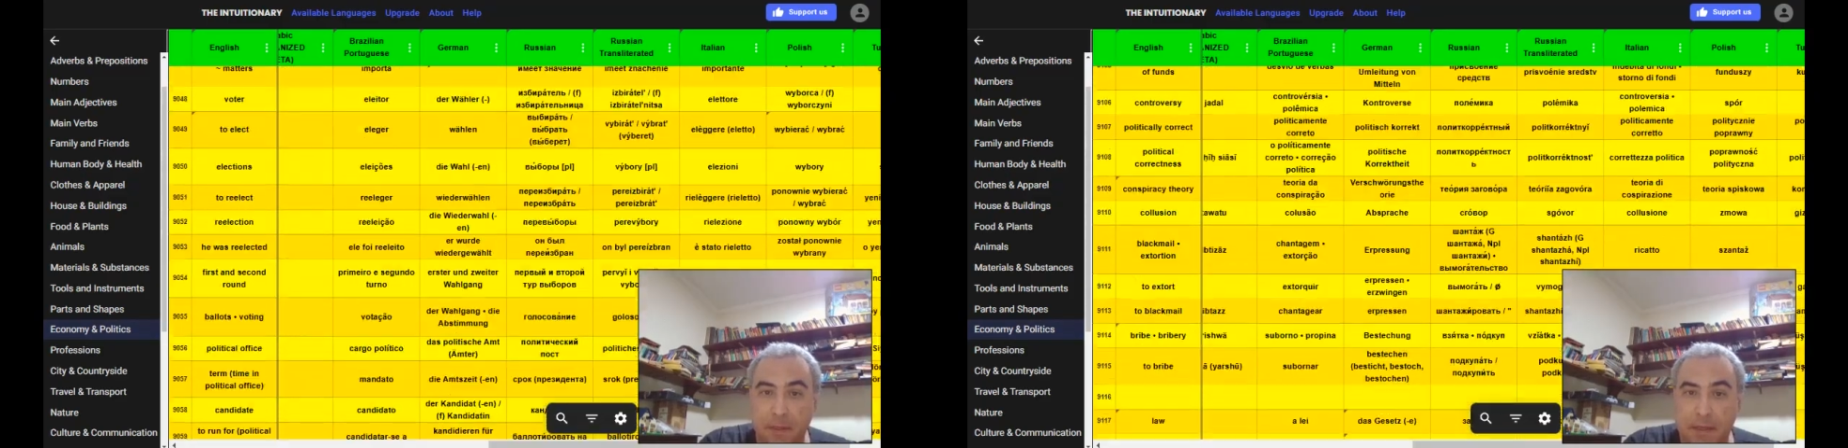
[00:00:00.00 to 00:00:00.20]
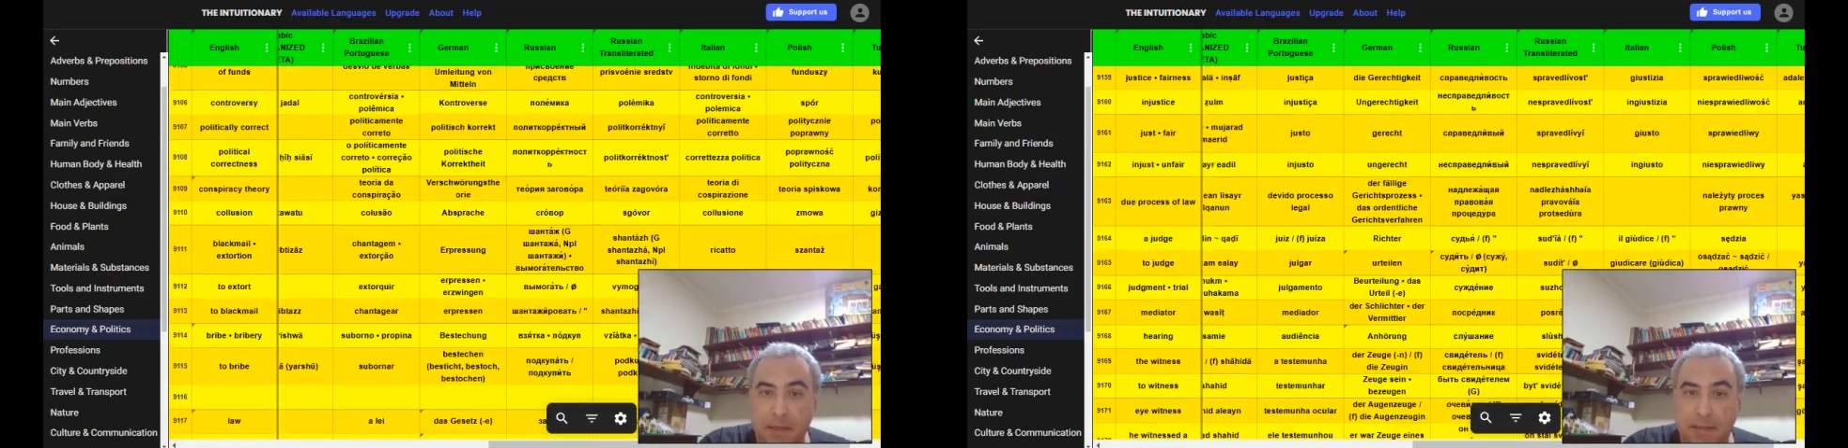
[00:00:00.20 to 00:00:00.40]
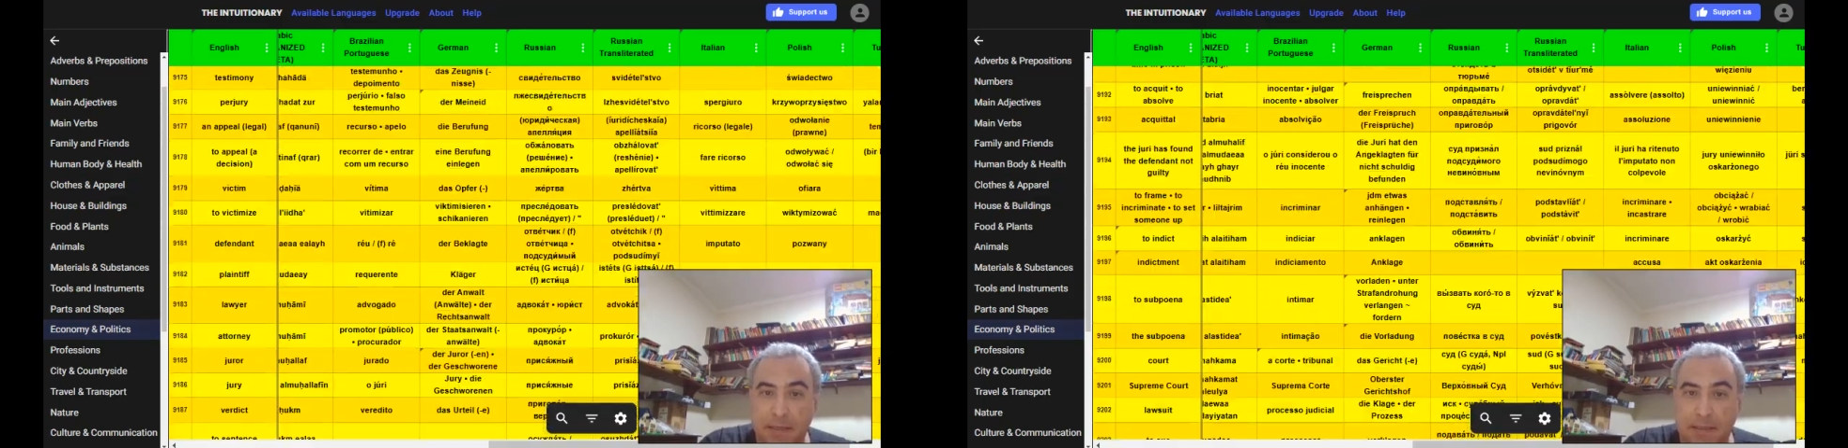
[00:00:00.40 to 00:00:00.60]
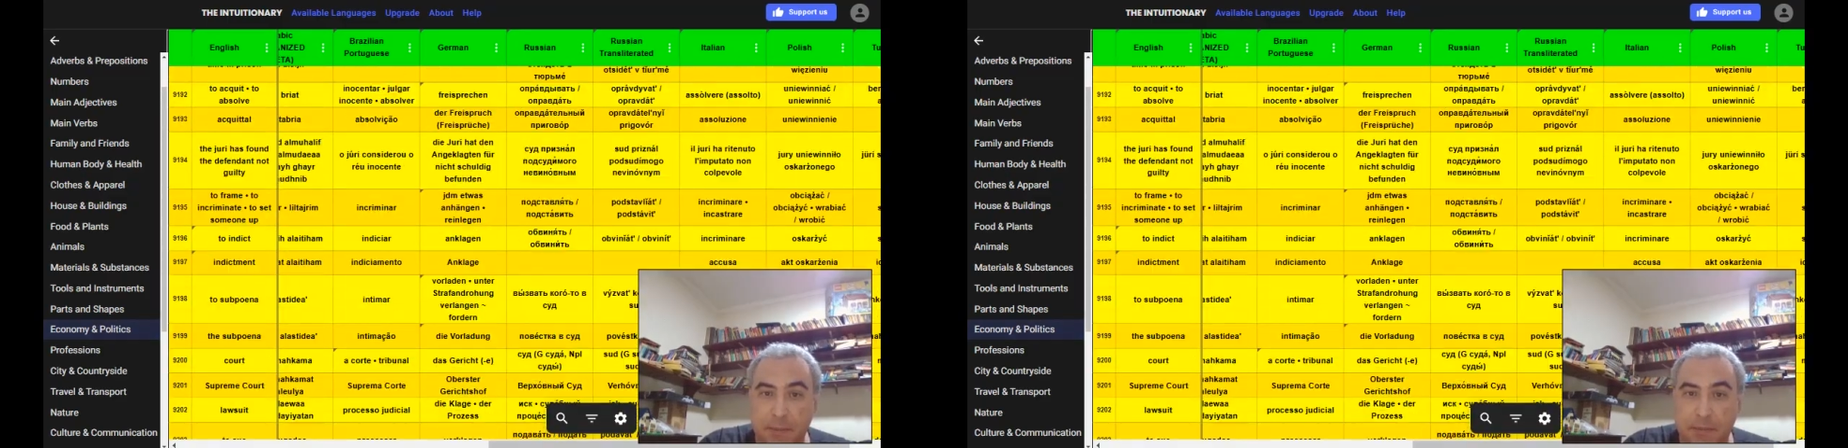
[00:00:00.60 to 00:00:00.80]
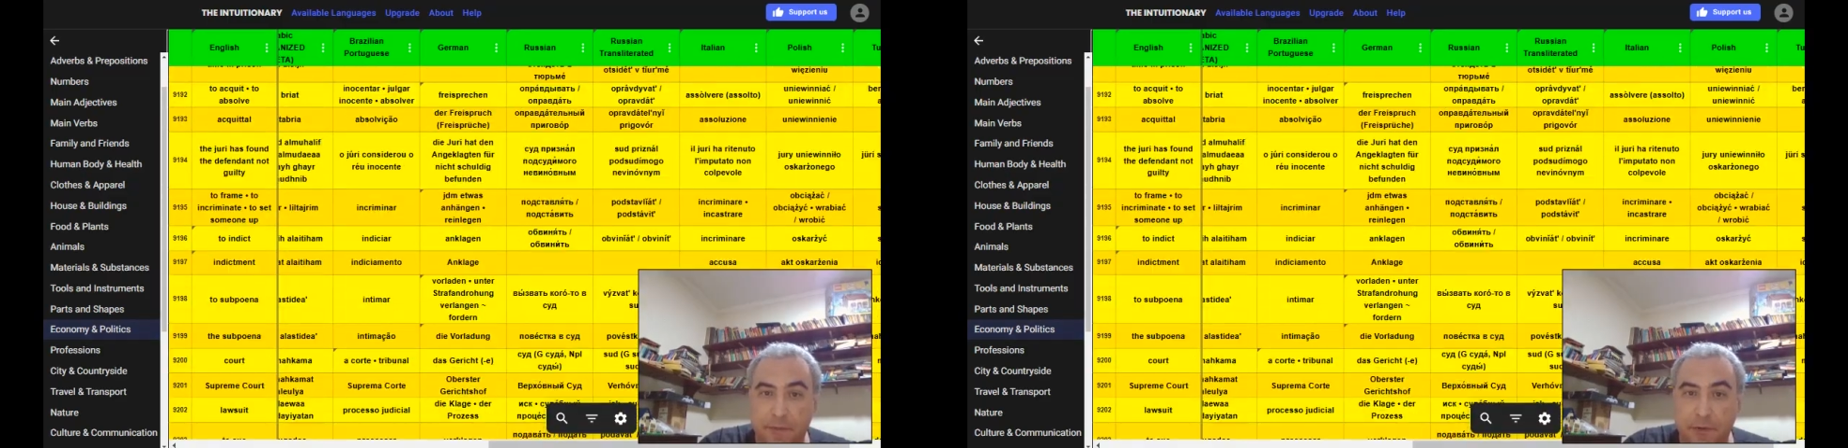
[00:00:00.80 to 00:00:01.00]
and see
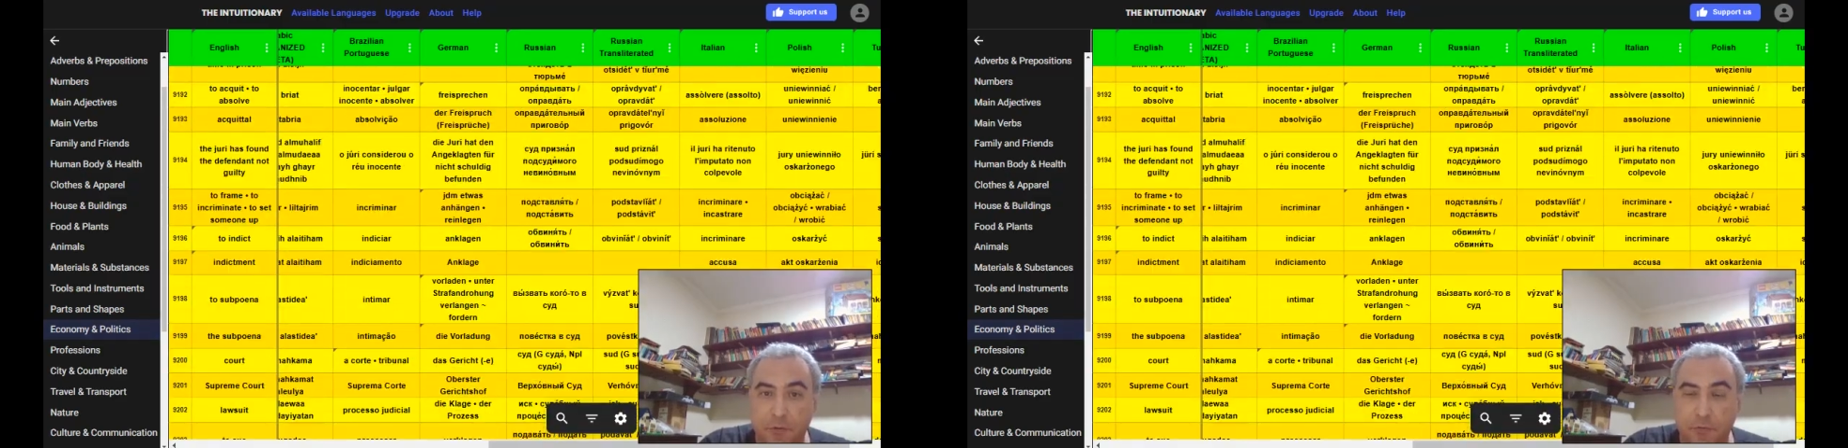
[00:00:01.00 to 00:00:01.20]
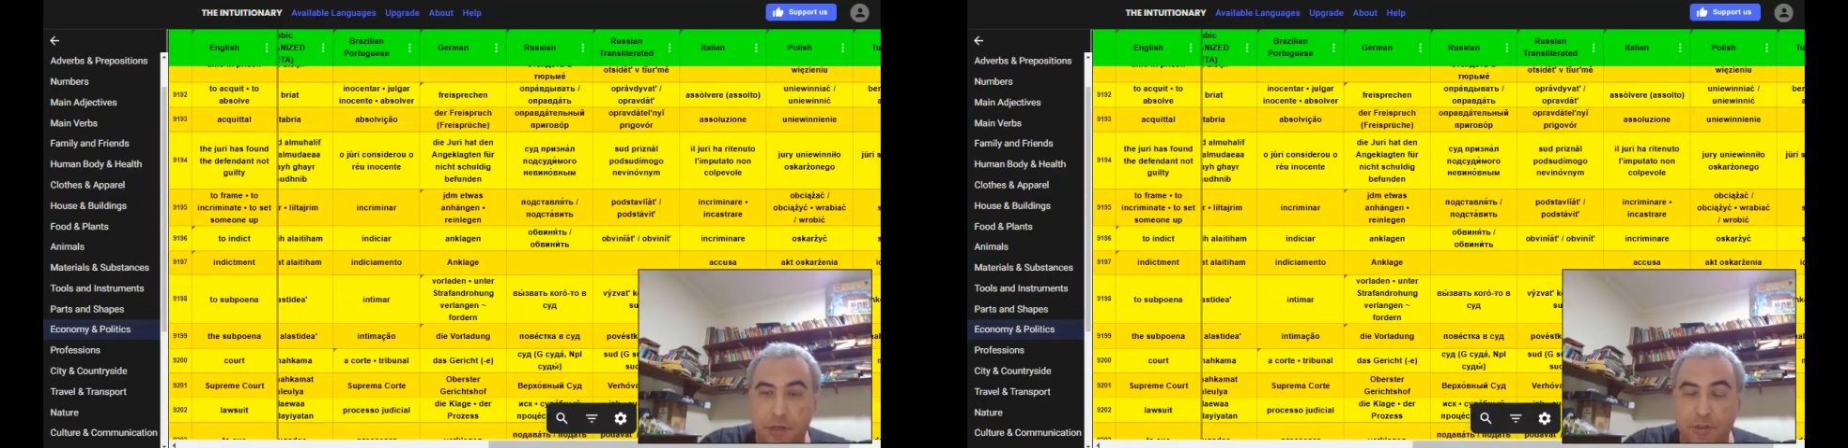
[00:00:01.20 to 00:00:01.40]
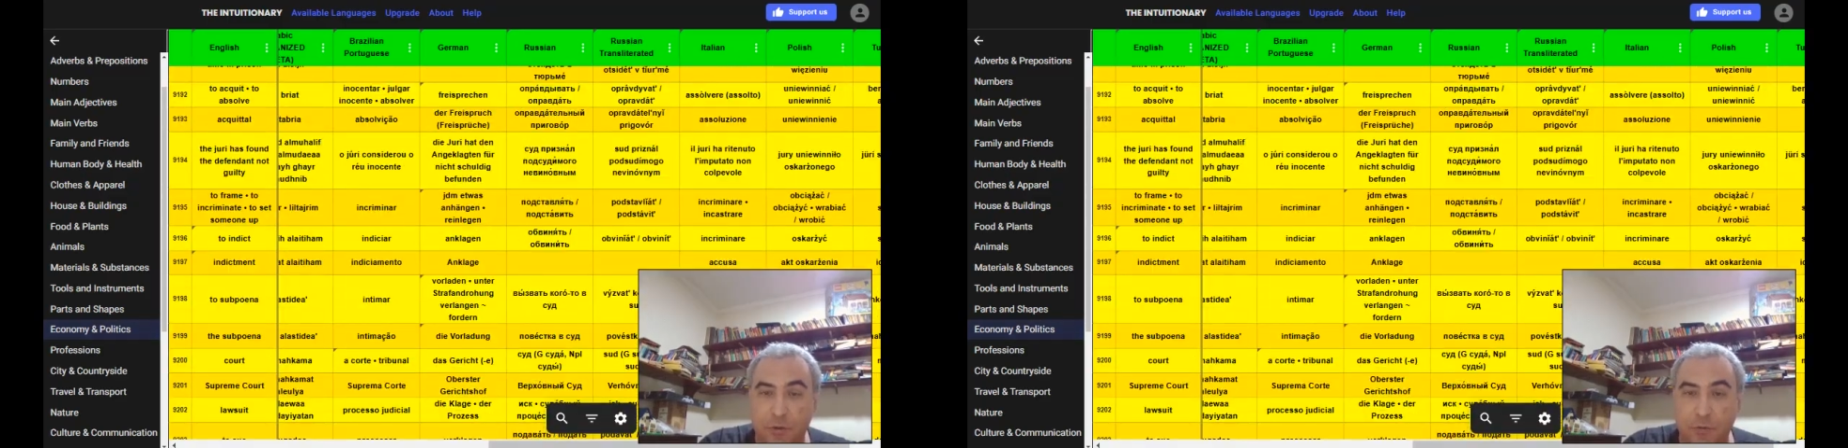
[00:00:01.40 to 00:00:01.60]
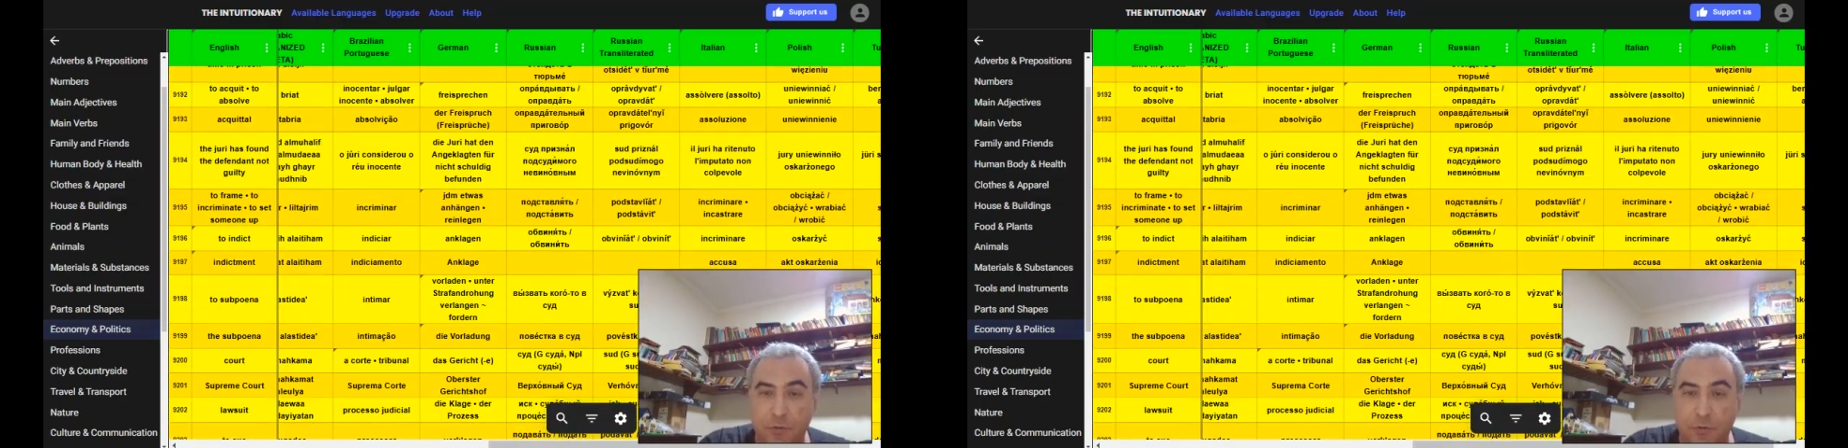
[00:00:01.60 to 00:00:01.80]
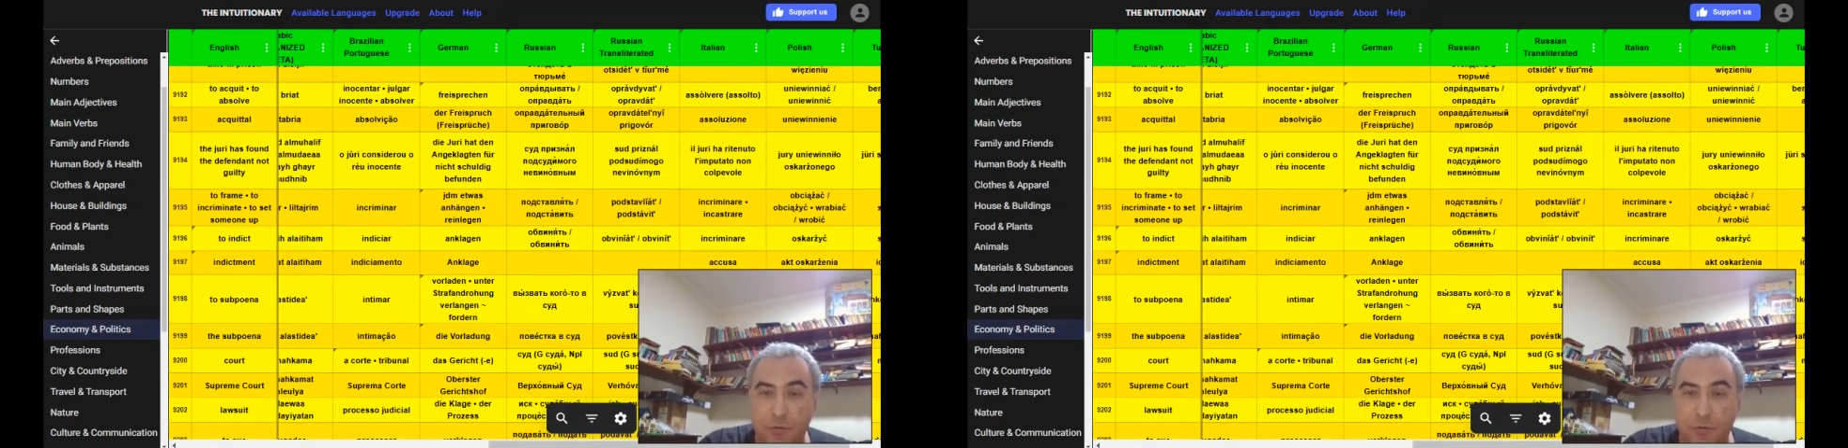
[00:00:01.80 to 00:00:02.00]
some difficult Russian
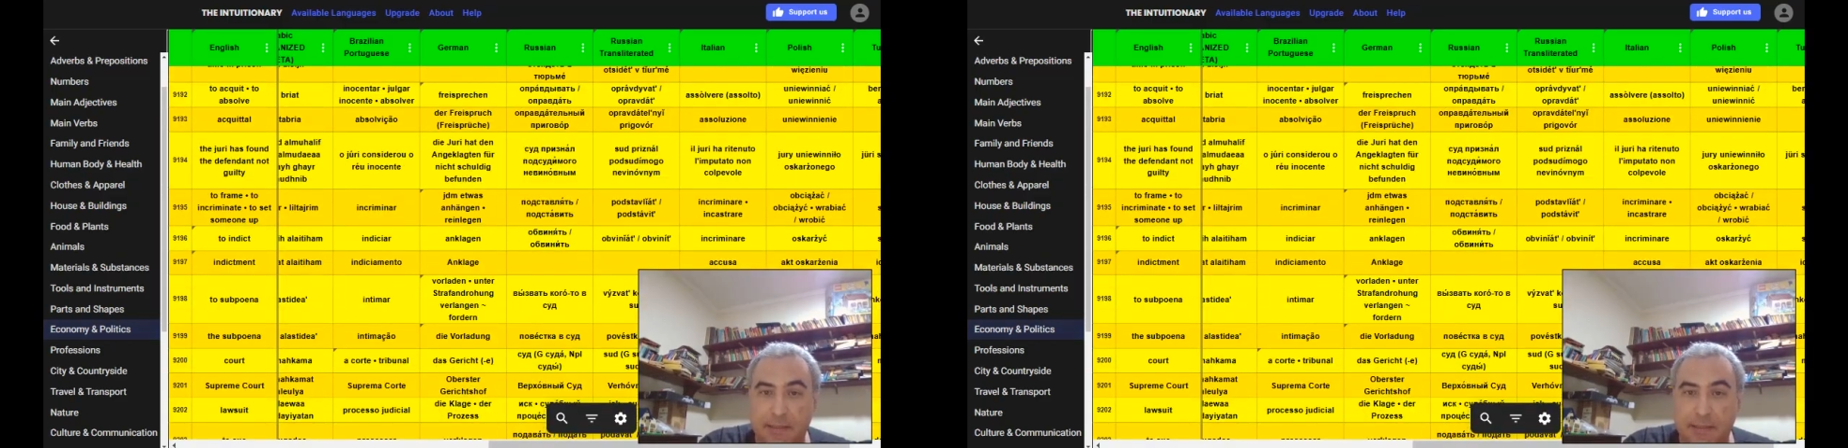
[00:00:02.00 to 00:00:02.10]
words.